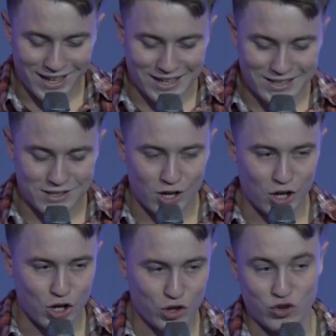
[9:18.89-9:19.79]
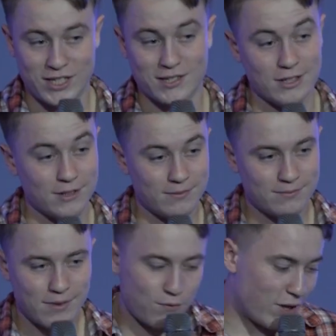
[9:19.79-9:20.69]
is a Christian?"
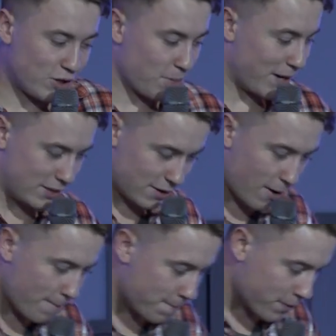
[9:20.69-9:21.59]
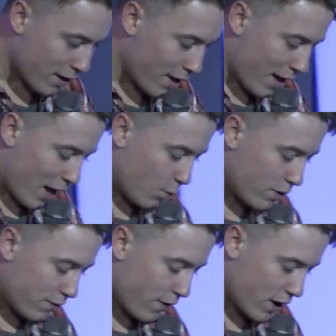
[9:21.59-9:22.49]
I thought that was a good place to start. And
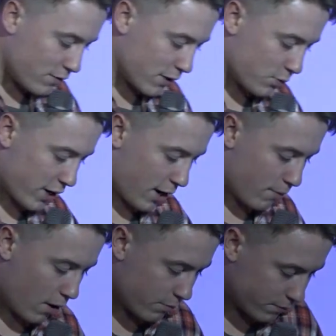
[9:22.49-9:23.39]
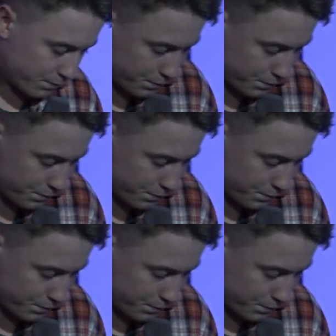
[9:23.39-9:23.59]
one of the first things that came up